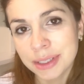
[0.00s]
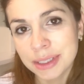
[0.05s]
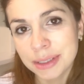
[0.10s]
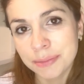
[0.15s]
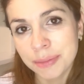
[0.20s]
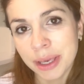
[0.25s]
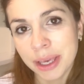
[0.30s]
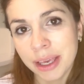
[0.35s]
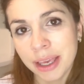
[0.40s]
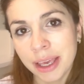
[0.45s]

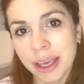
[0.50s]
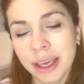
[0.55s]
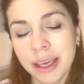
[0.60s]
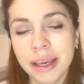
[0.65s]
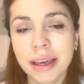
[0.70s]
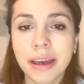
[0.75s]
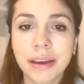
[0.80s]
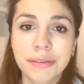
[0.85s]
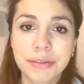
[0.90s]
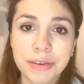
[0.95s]
speaking,
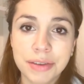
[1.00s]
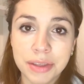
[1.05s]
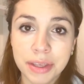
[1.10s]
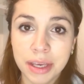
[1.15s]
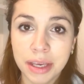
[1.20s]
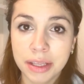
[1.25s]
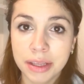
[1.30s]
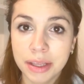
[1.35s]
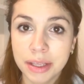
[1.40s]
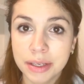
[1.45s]

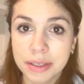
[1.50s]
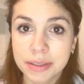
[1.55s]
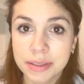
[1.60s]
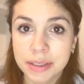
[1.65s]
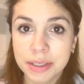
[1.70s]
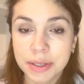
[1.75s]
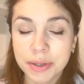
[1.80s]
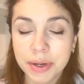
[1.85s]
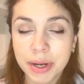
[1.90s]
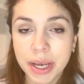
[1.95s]
everything looks
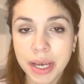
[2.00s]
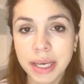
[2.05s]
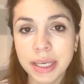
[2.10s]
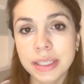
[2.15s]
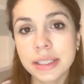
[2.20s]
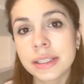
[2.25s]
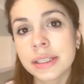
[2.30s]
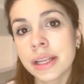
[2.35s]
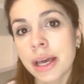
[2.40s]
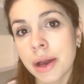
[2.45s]

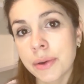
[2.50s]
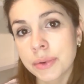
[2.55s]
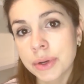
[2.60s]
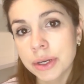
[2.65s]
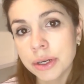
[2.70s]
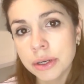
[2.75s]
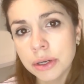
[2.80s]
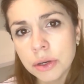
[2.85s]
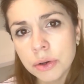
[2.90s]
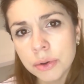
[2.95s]
great. Now I'm
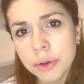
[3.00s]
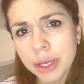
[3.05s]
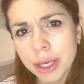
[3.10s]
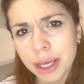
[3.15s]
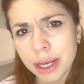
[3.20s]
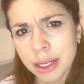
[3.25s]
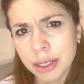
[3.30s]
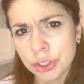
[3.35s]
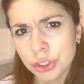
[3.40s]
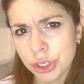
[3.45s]
gonna go
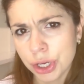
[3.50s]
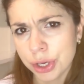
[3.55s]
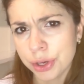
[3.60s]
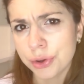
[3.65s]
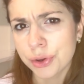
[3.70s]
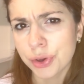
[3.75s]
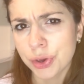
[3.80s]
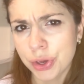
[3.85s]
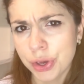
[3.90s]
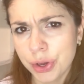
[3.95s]
ahead and check your
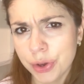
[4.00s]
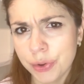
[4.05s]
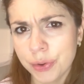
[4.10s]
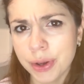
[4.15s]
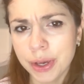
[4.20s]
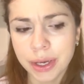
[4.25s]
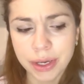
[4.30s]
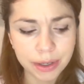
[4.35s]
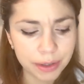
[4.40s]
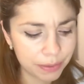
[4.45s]

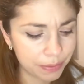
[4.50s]
hearing.